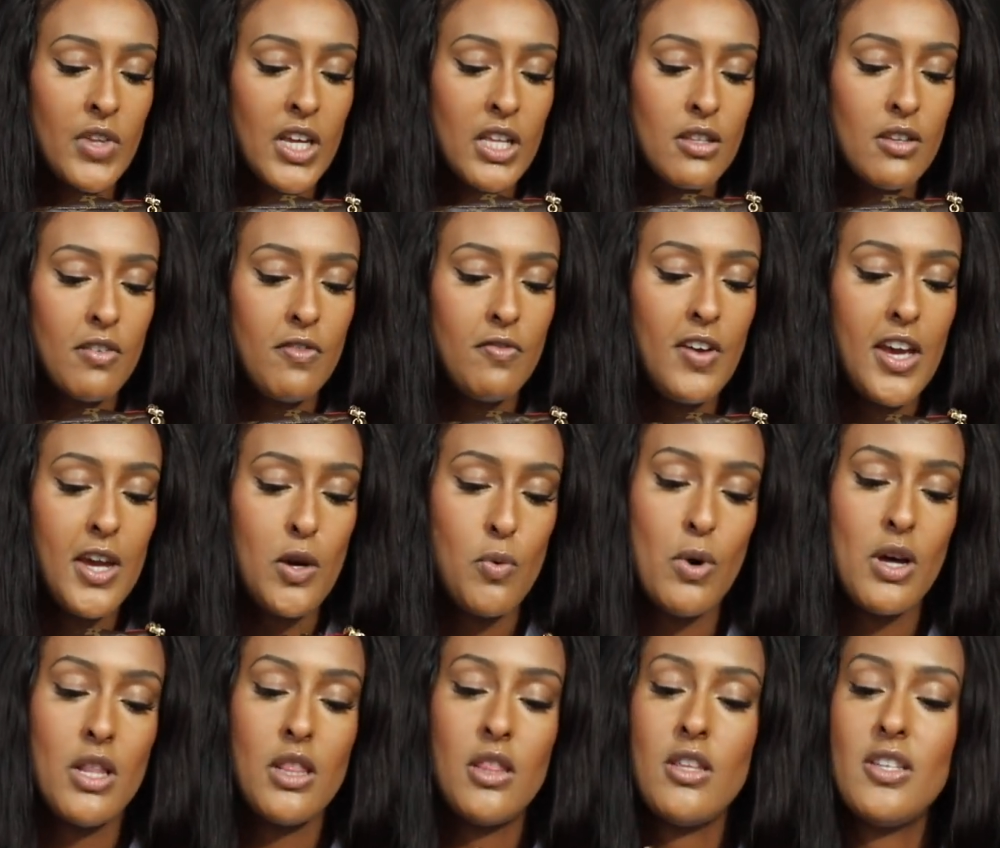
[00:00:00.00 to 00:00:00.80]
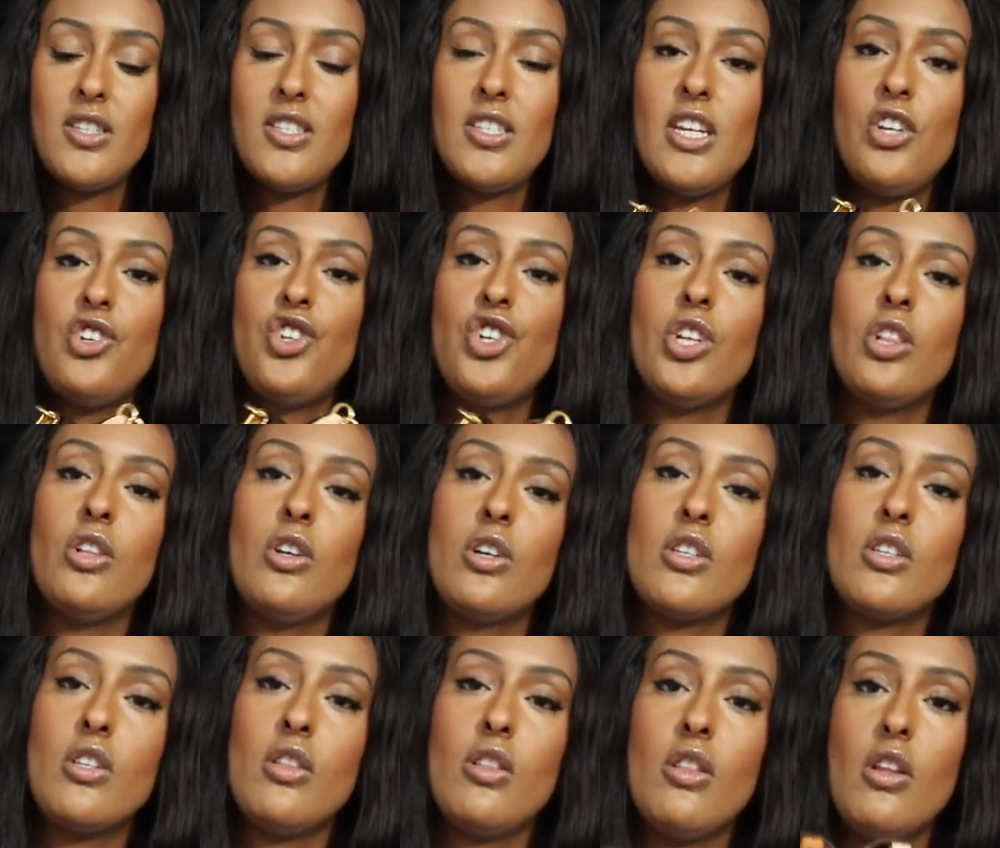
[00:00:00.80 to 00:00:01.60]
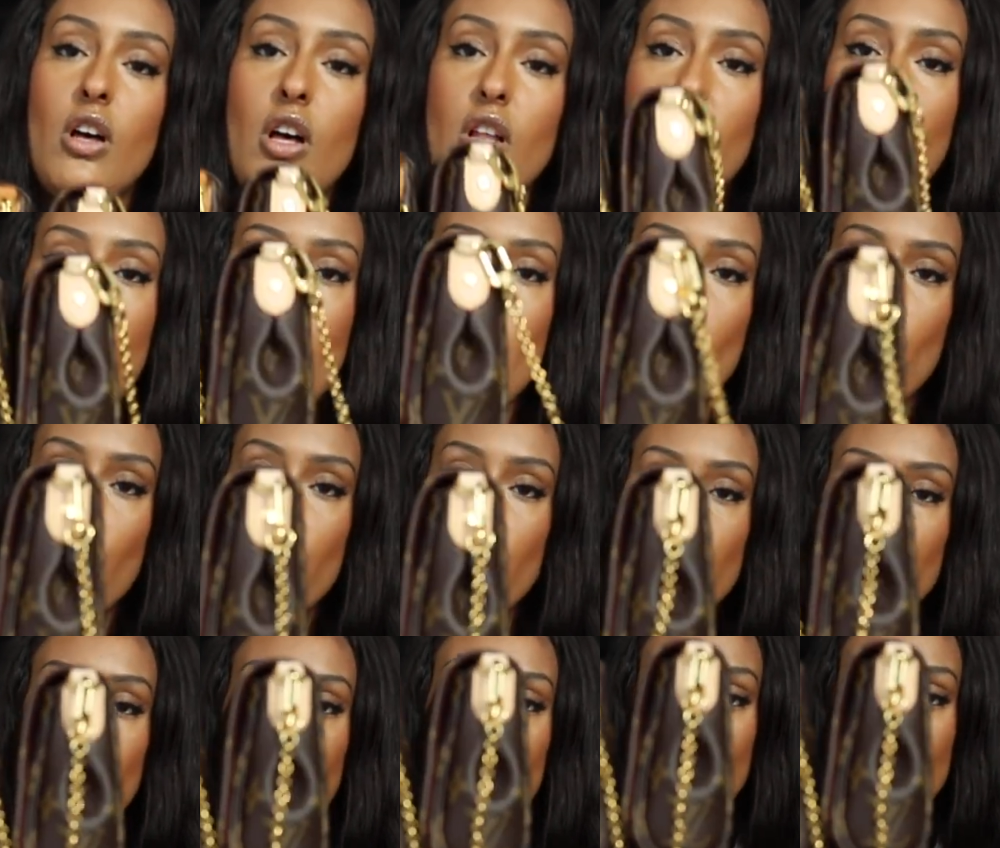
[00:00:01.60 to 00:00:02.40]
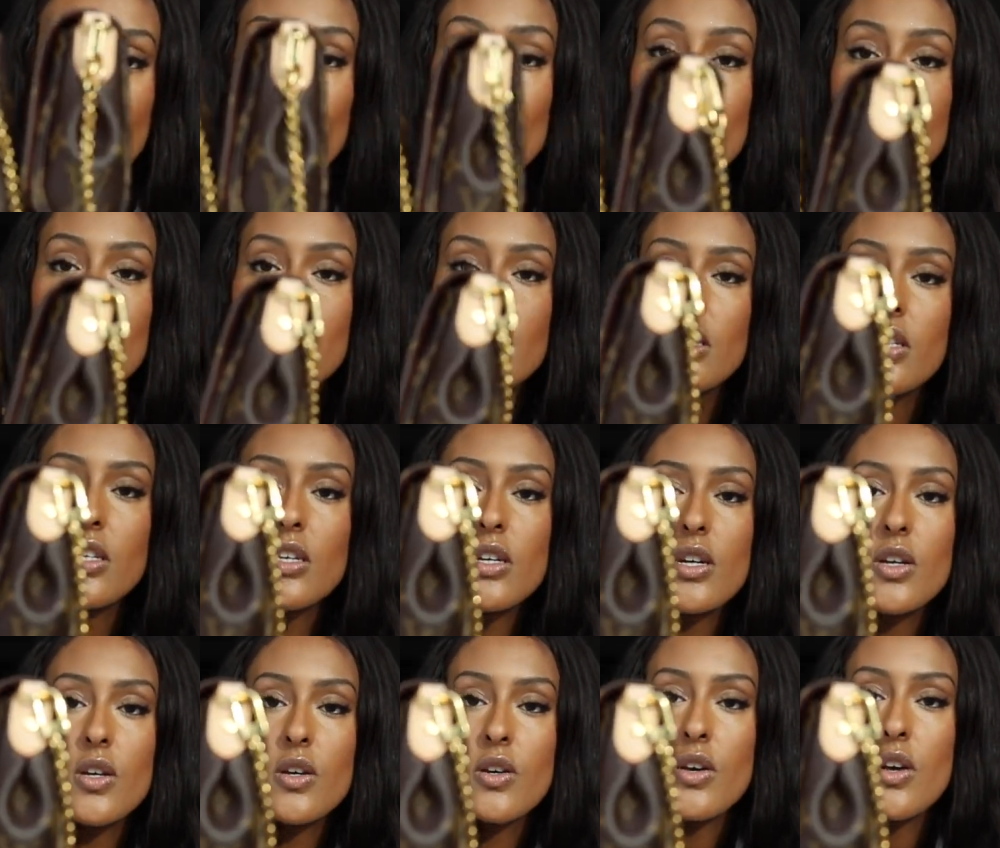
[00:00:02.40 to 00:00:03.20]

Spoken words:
The fake one, the stitching looks a lot more loose.